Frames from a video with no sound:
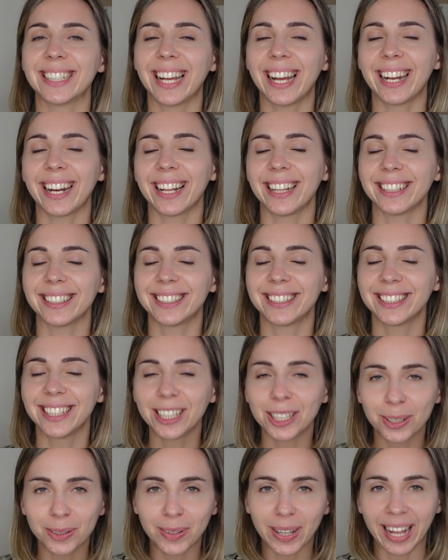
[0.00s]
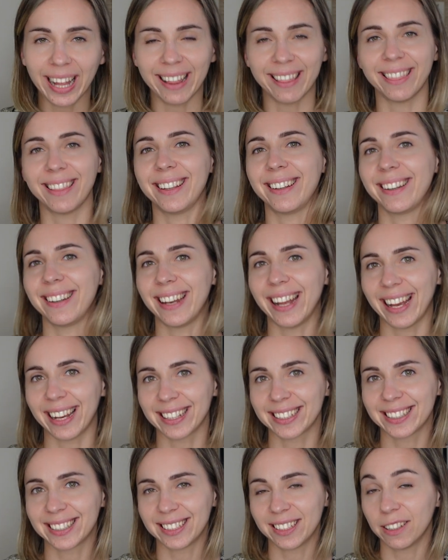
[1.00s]
and I'll see you in the
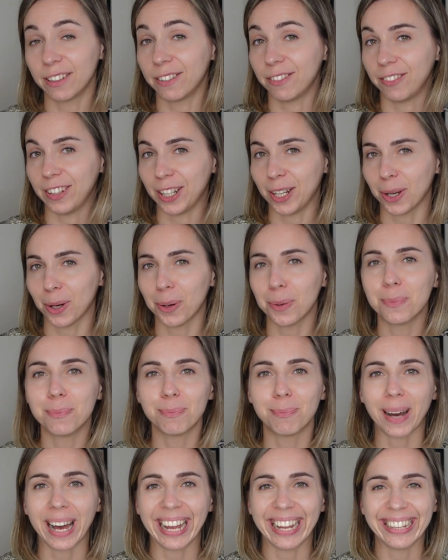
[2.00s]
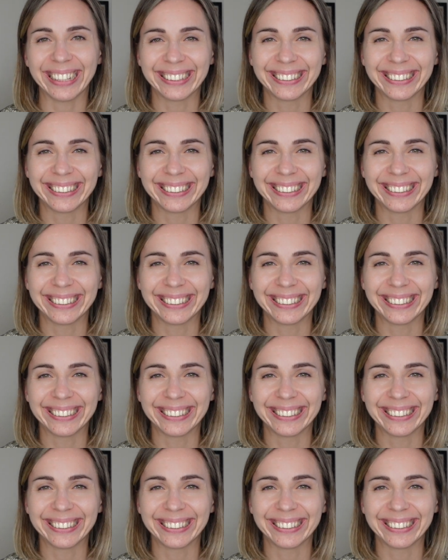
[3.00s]
next video. Bye.